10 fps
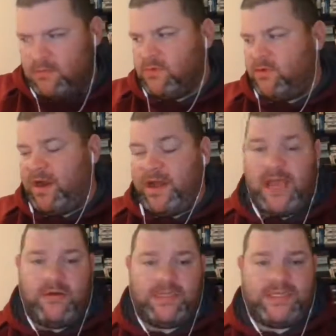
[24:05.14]
Well, right
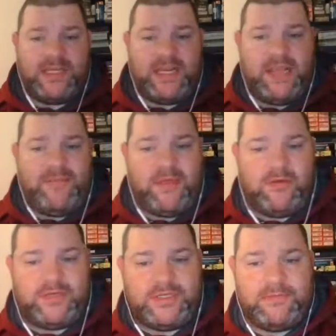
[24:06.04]
now it's nicknamed the
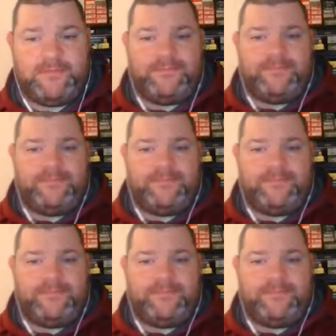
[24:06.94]
Ocean.